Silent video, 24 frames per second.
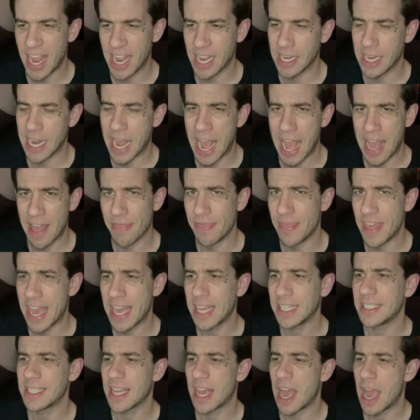And at
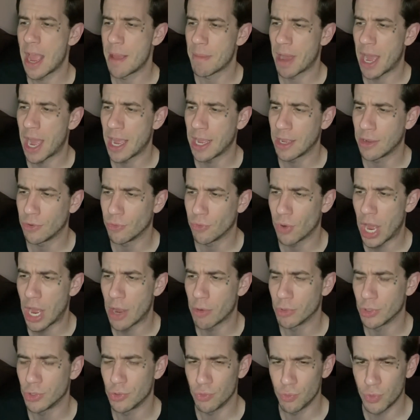that time, I
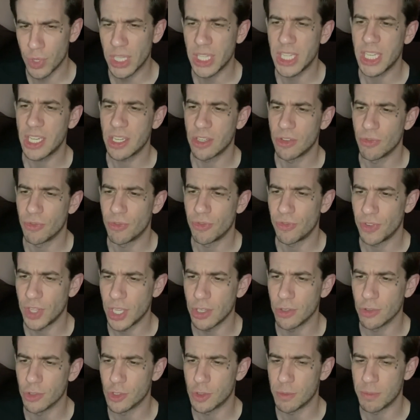was really
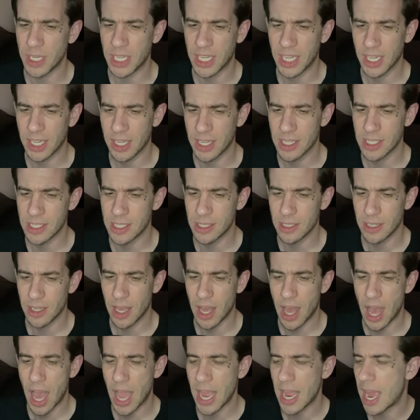confused because
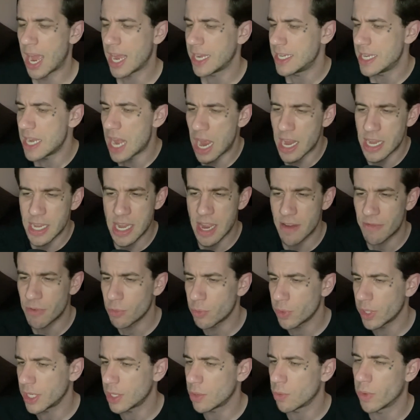I never
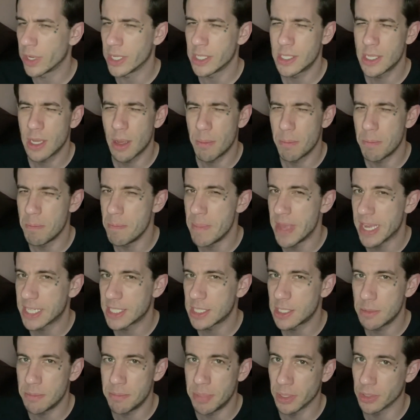really went to
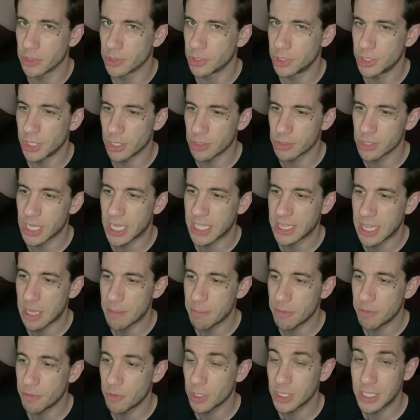mixed bill shows like that
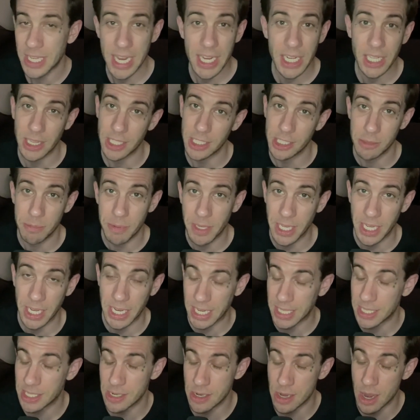before. Technically speaking,
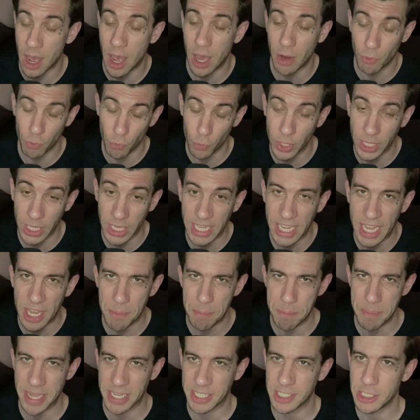it's not really a
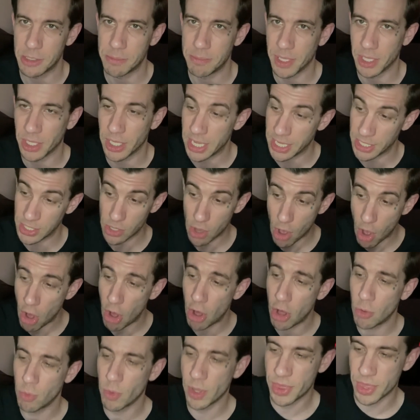mixed bill. It's
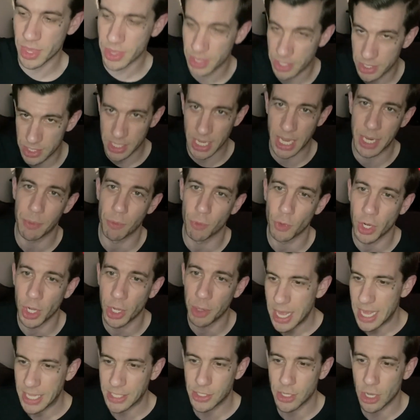all within the same
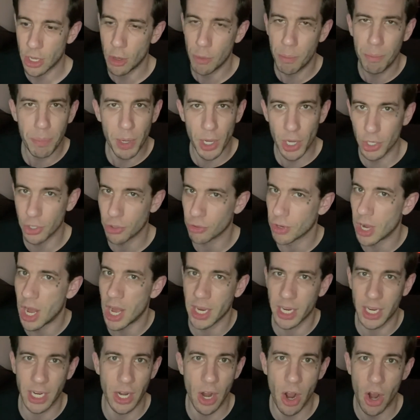realm. It's all punk
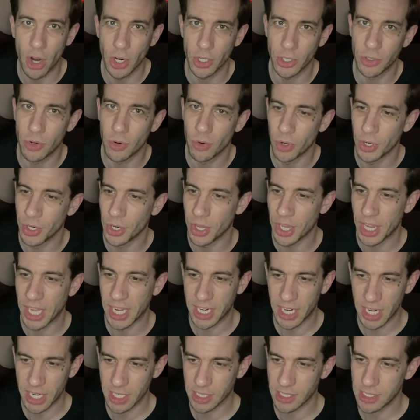rock and hardcore and all that
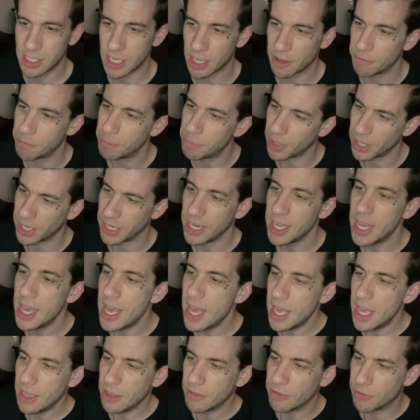kind of stuff. But
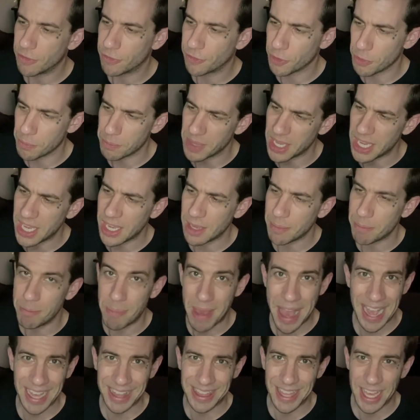for me
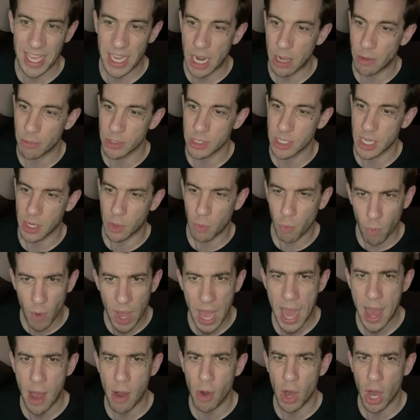back then, I was like,
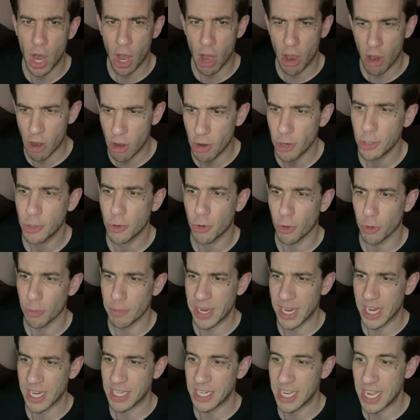wow, a hardcore
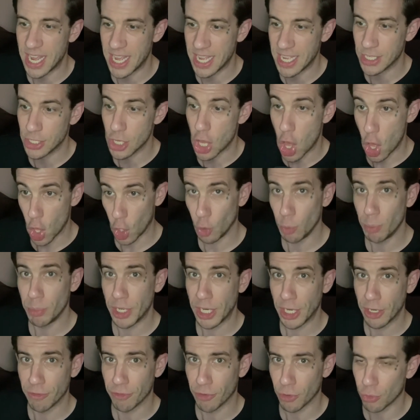band is
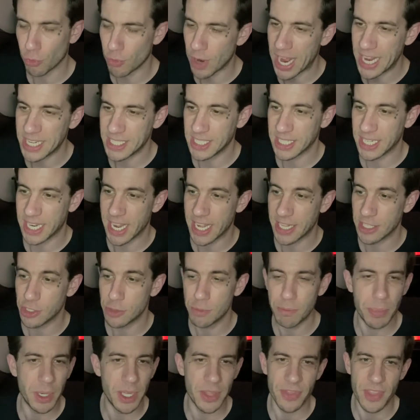opening for Rise
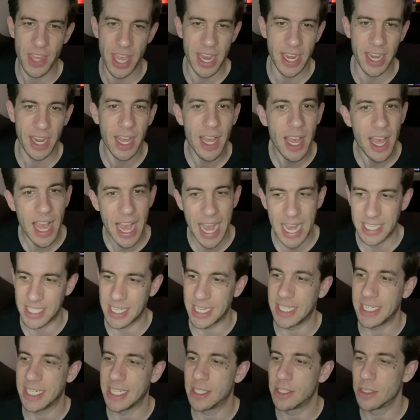Against. But then as
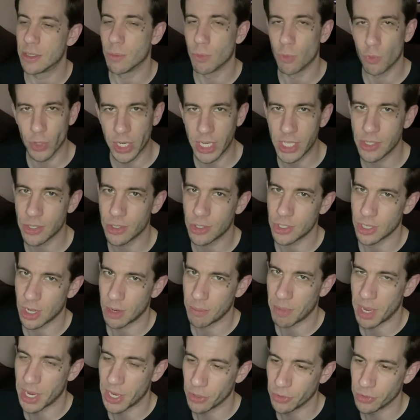I did some research
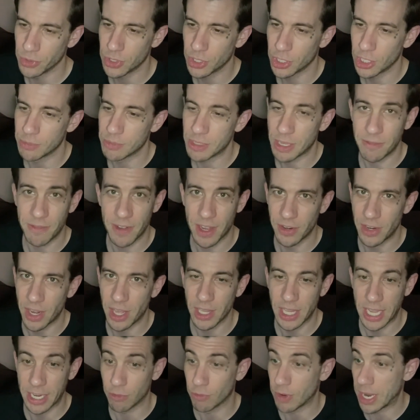on my own terms, I found
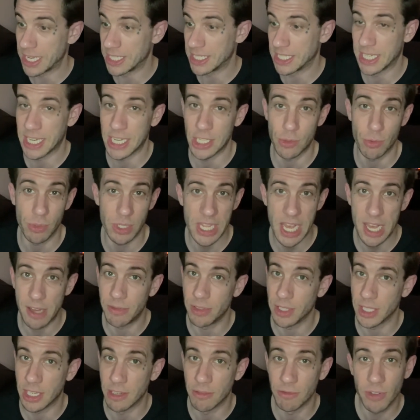out like Rise Against was
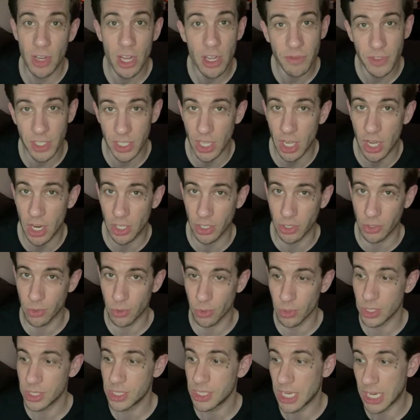heavily involved in the
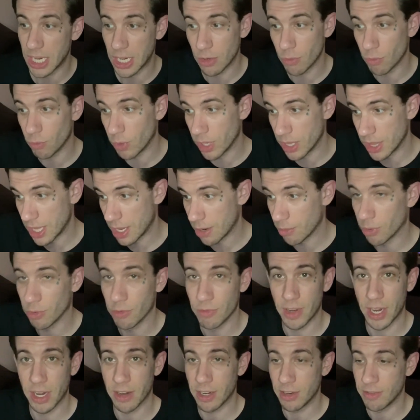hardcore scene when they were
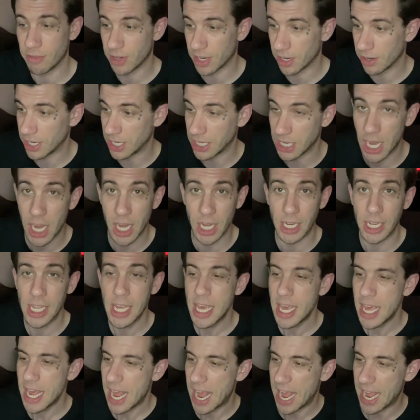very, very young.
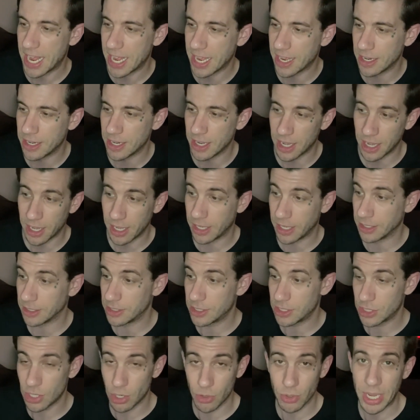And
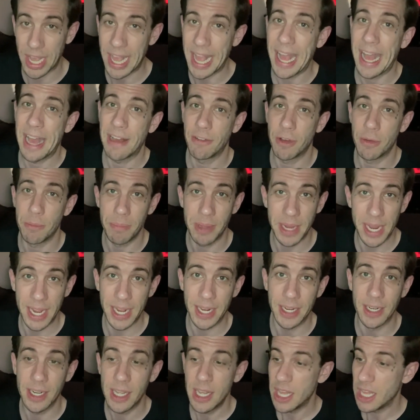so to have a
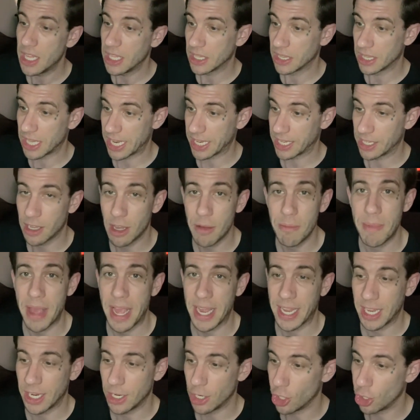band like
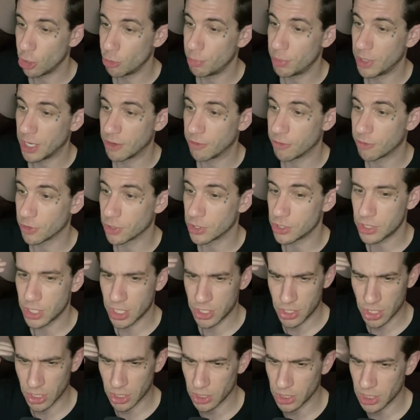Comeback Kid opening for
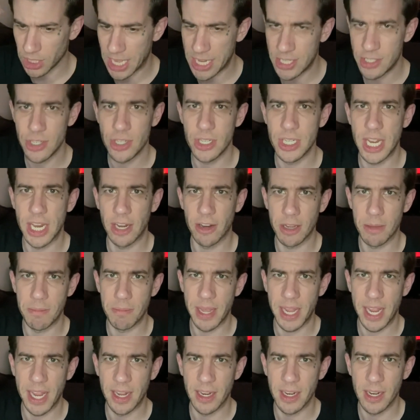such a legendary
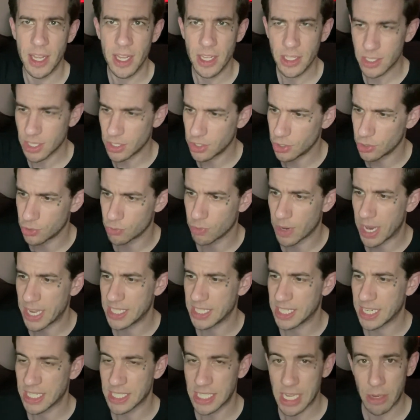band such as
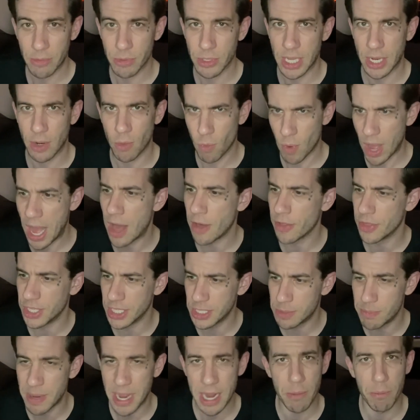Rise Against, I was like, wow,
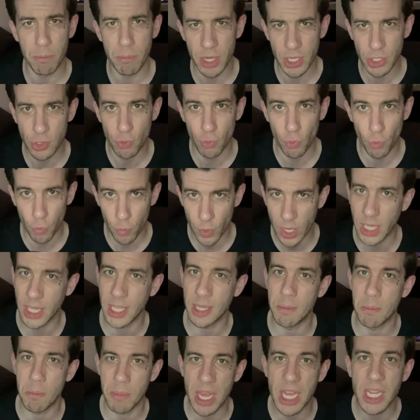this band must
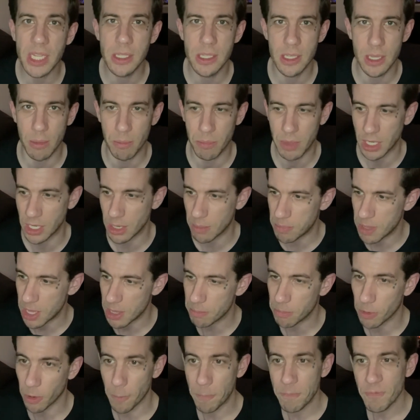really mean something to
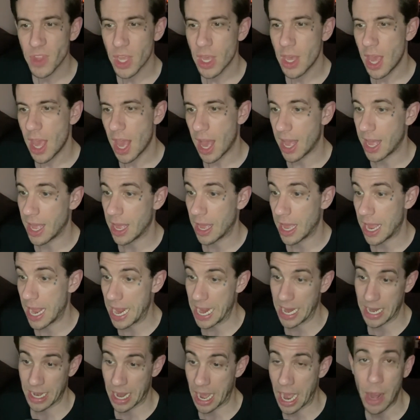people.
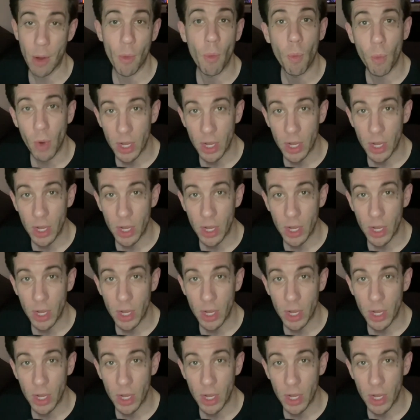And I